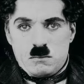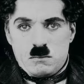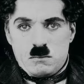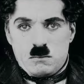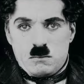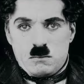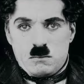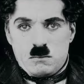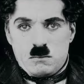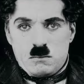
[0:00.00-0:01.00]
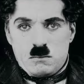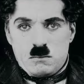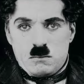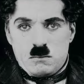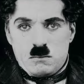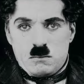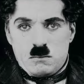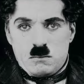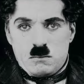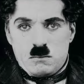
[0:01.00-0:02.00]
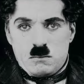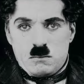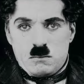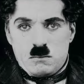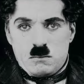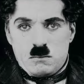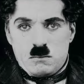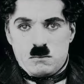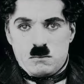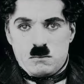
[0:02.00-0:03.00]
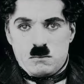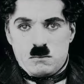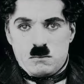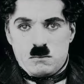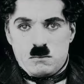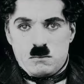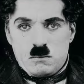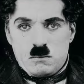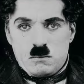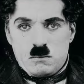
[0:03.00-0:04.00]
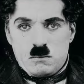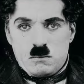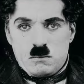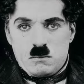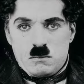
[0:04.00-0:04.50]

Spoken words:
The face doesn't move, so there is nothing to read.